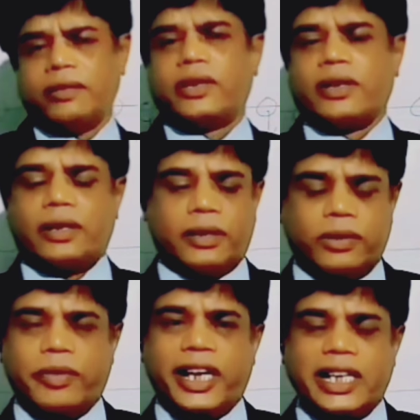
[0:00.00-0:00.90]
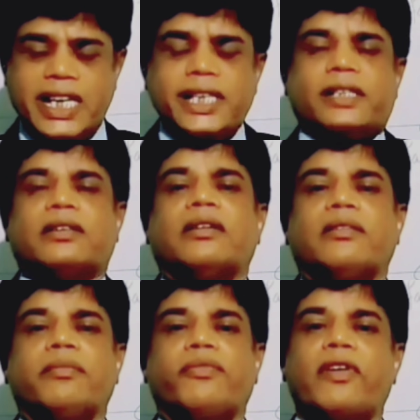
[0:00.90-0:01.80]
what you call to make ease
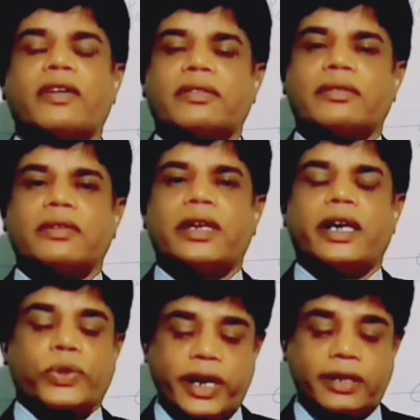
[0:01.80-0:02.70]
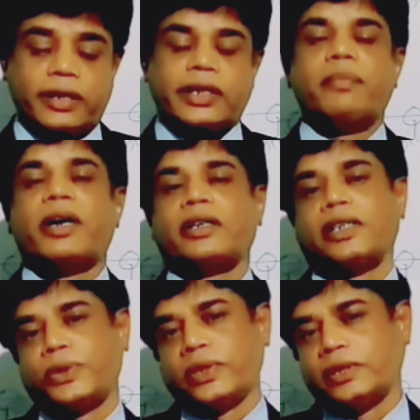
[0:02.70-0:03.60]
to enter the dye
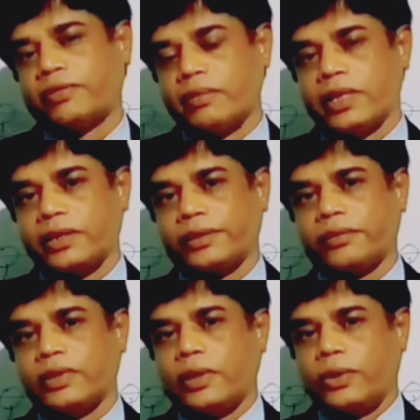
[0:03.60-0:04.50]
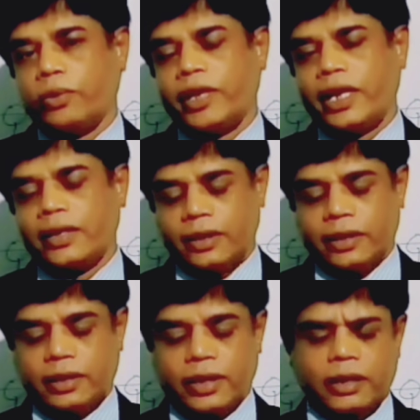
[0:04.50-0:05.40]
particles into the fibers, to make
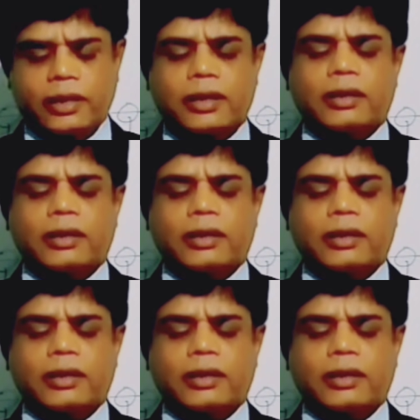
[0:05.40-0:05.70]
the